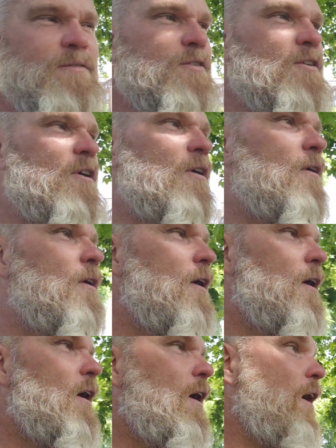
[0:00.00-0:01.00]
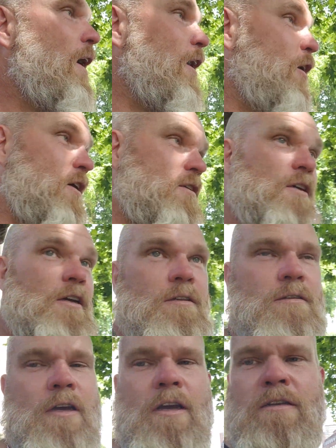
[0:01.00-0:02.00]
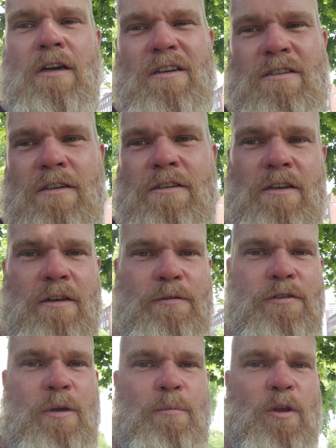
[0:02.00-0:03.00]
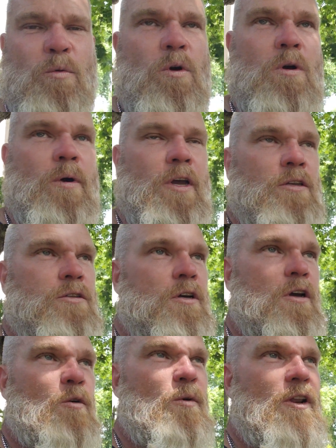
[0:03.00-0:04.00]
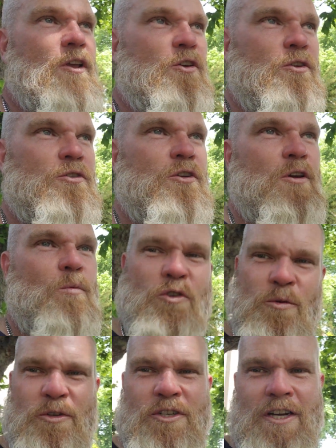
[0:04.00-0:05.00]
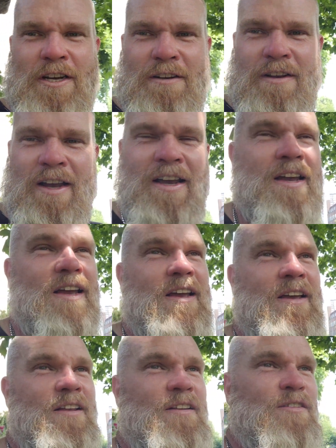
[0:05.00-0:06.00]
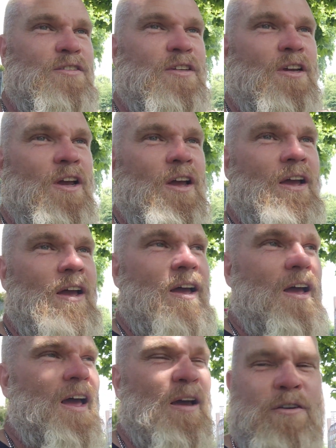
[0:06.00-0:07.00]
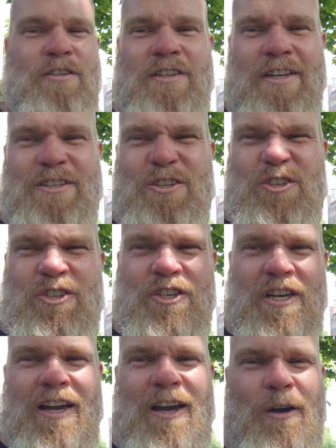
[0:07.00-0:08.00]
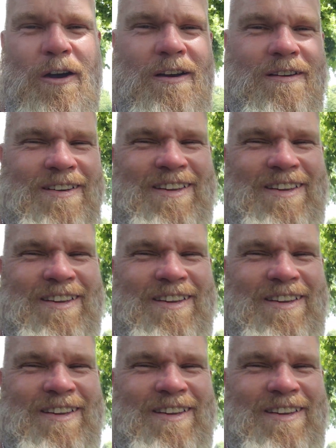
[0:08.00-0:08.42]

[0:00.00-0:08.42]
So, and like I said, yeah, Doug's sister lives 10-minute walk away, so we're gonna use her washing machine and have a decent shower.